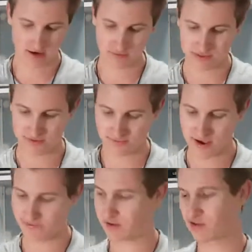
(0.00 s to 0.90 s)
We need
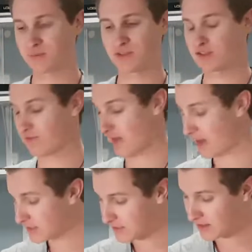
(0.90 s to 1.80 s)
500 mils of
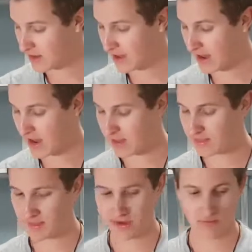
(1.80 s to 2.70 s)
that,
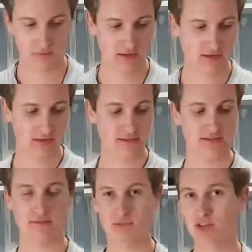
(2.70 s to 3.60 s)
and then we need
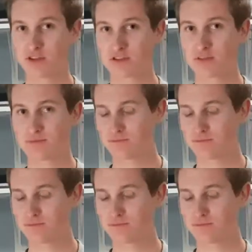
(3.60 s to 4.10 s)
some salt.